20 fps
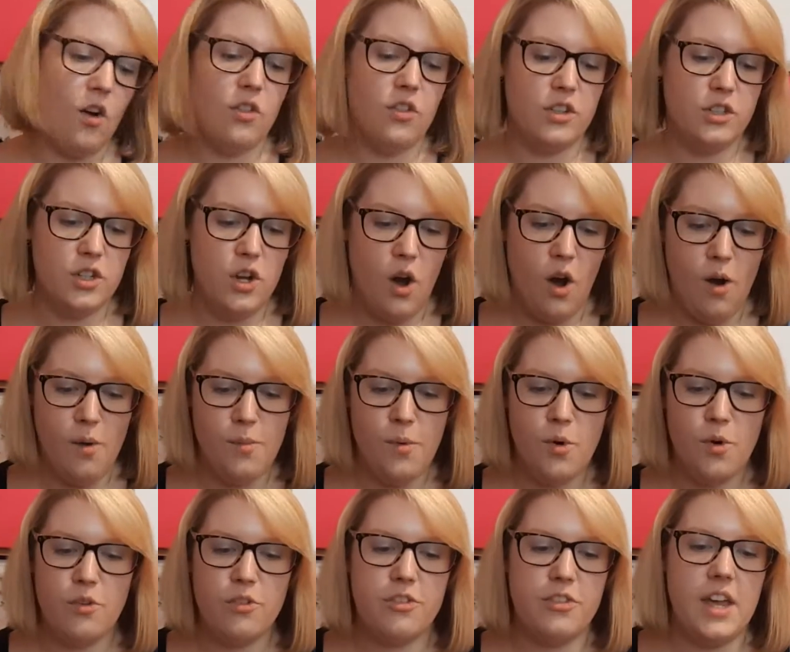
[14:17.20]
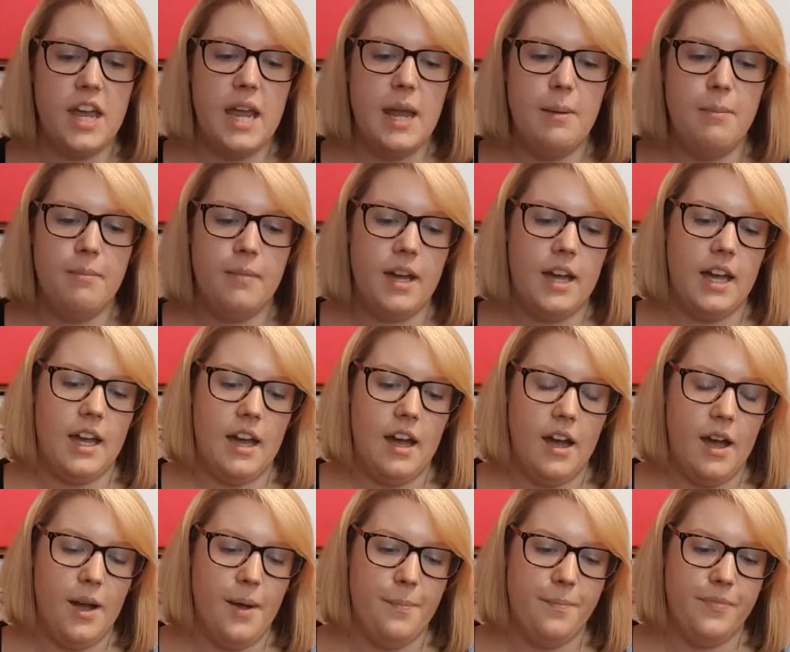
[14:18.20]
on the narwhal theme
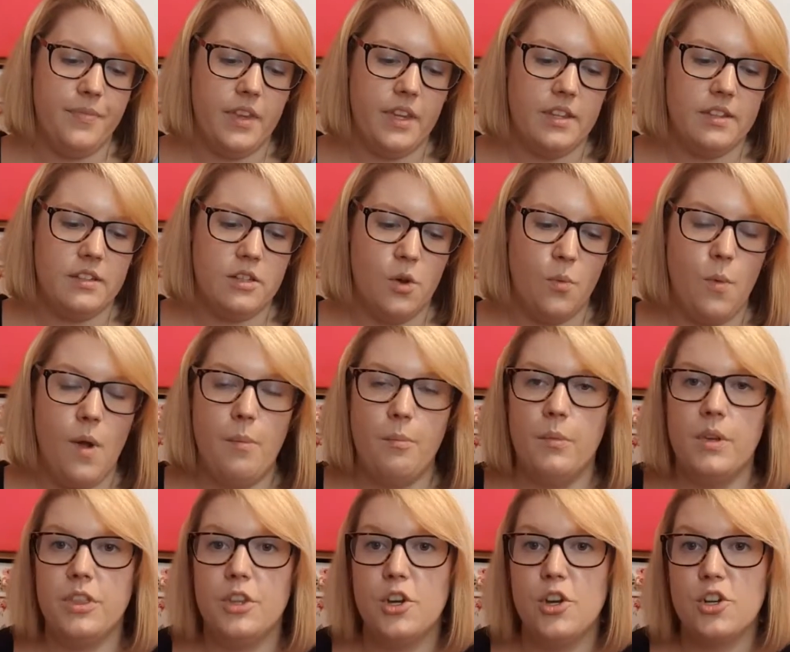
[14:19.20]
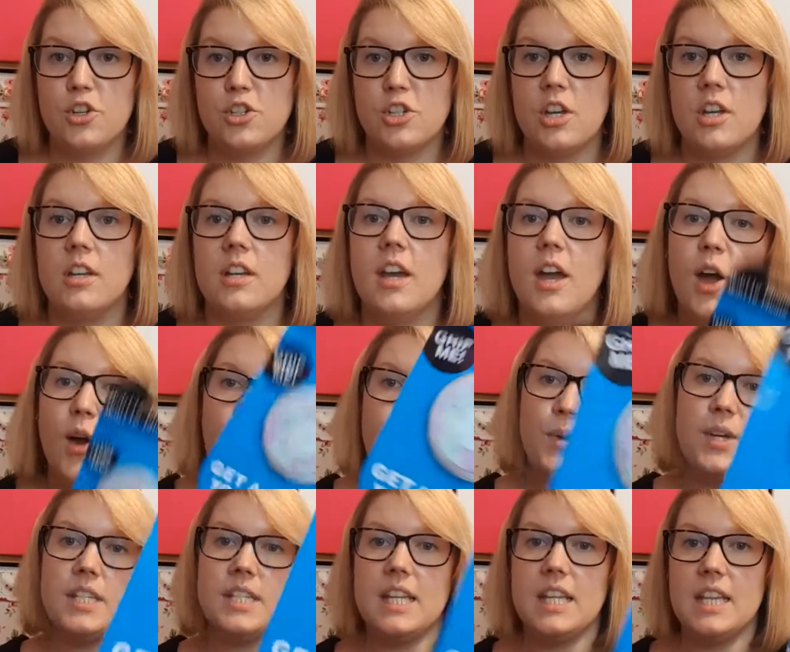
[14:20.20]
that went with the cushion
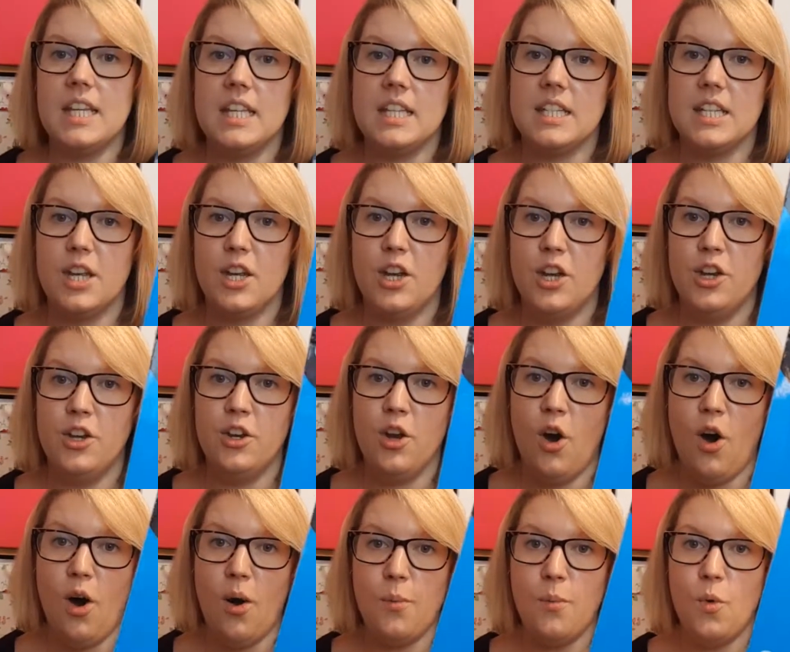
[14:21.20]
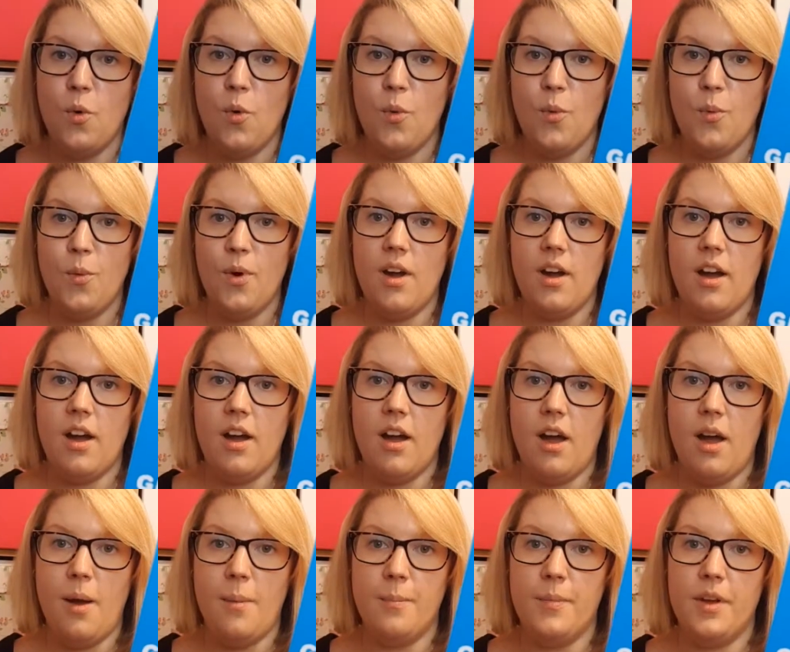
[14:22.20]
was this narwhal
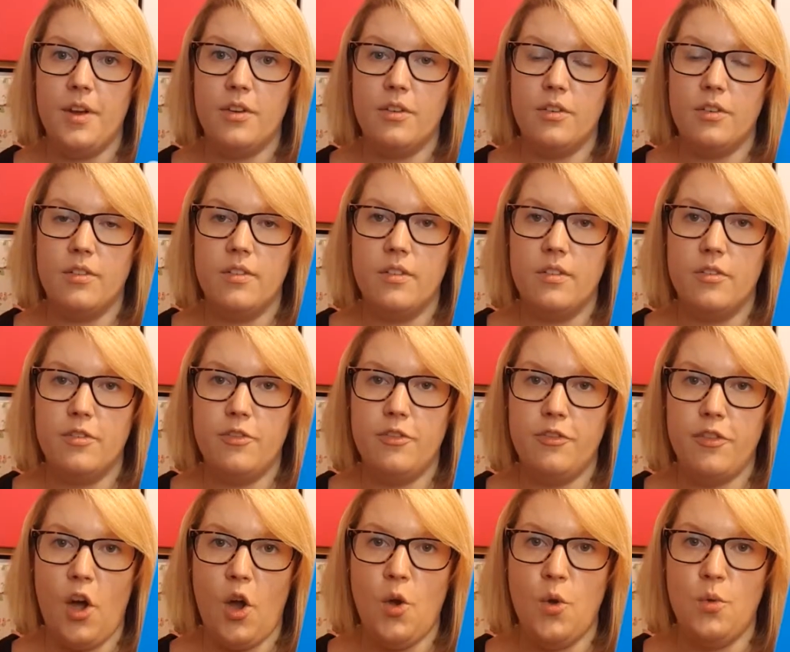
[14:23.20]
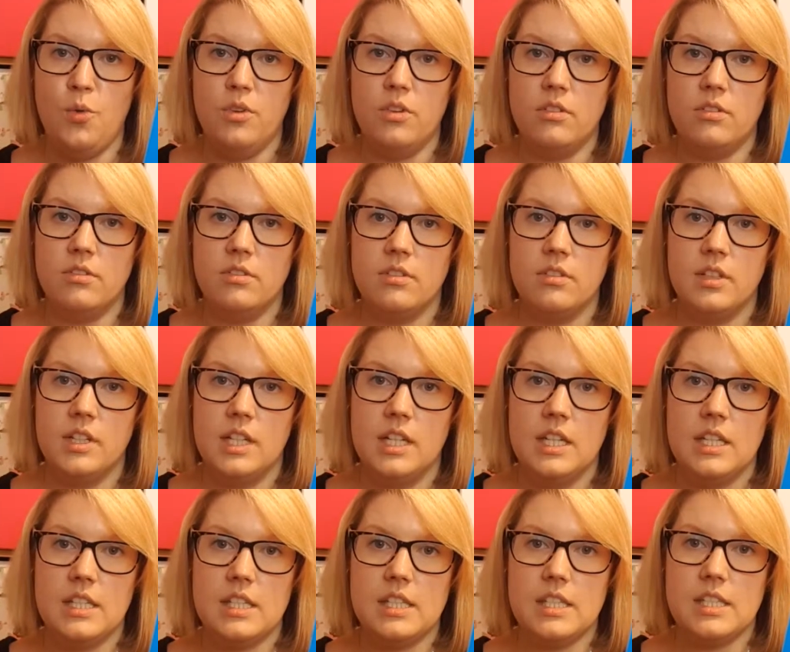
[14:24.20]
phone
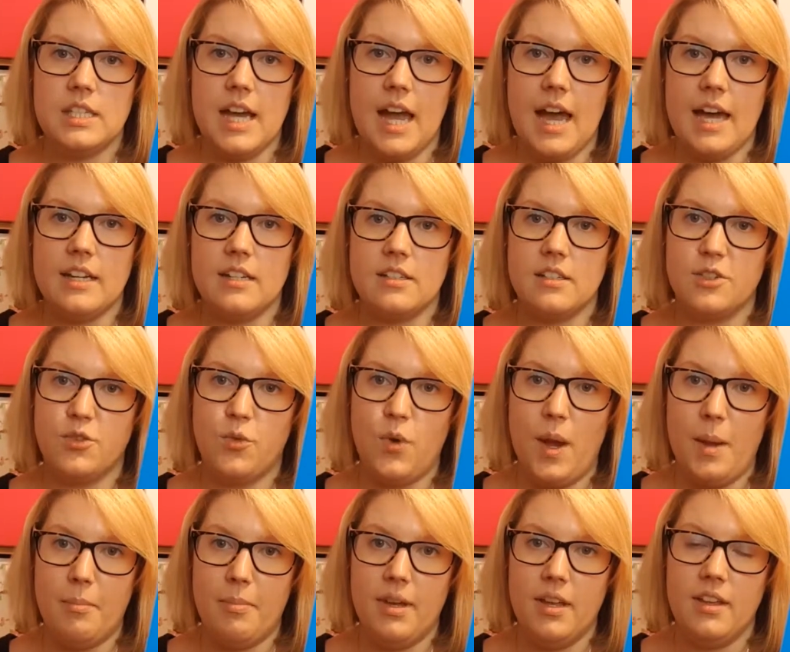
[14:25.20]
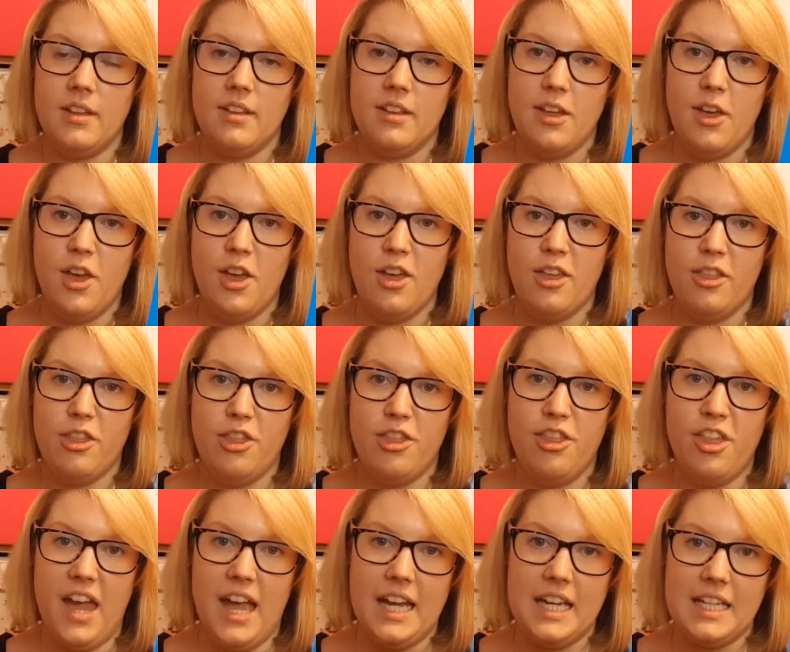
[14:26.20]
stand grip
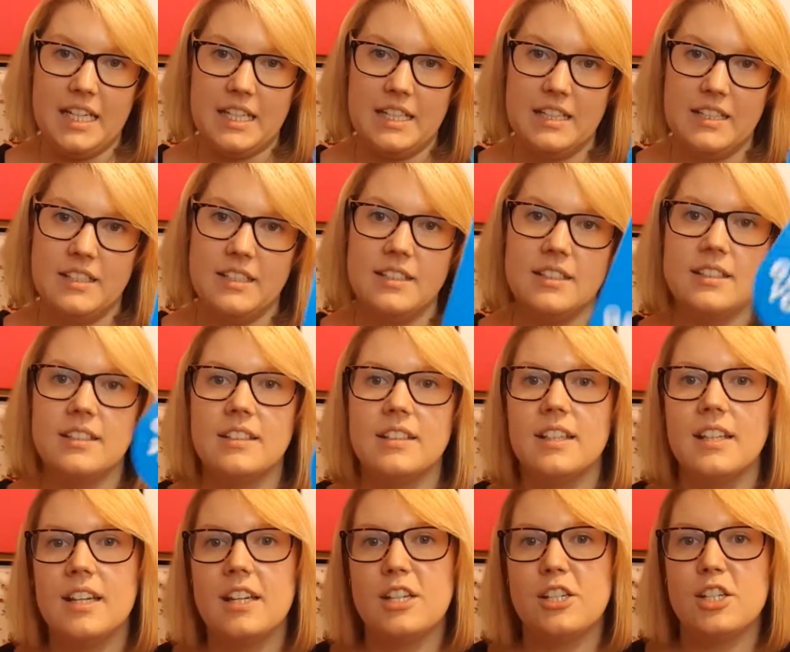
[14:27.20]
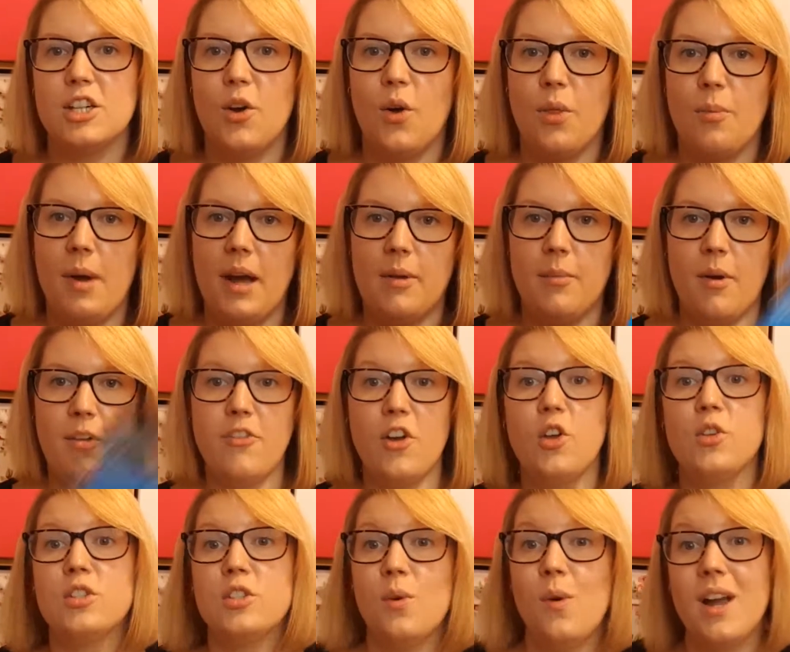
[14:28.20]
thing to go on the back of my
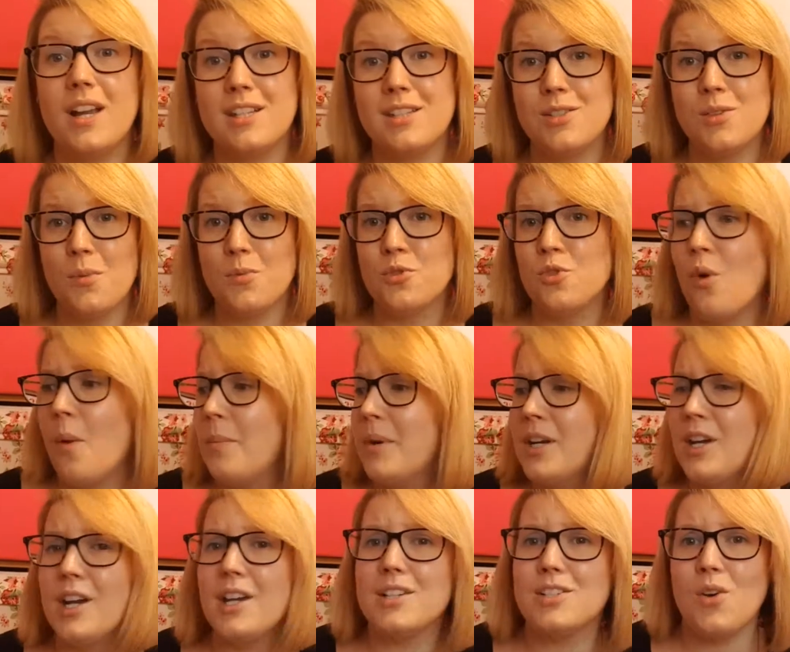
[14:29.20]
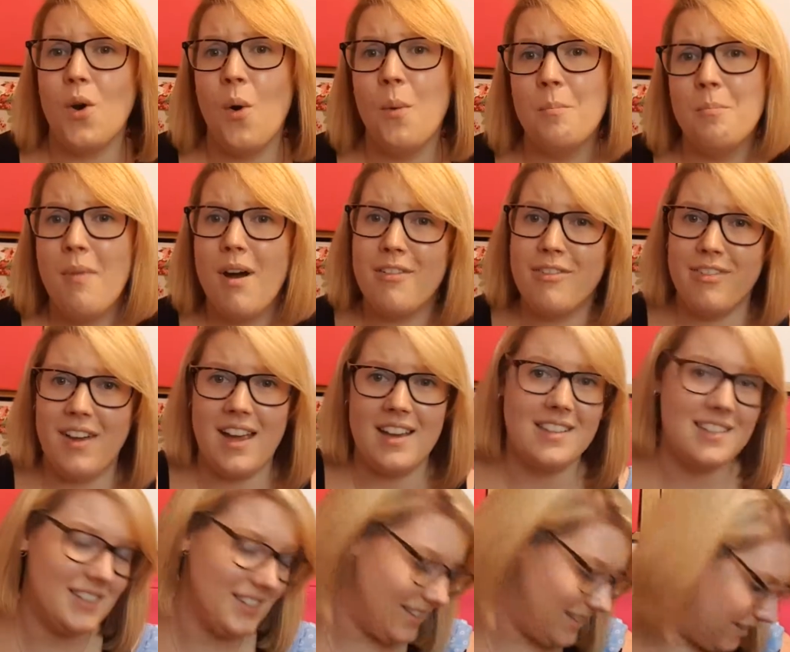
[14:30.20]
phone so I can stop dropping it on my face.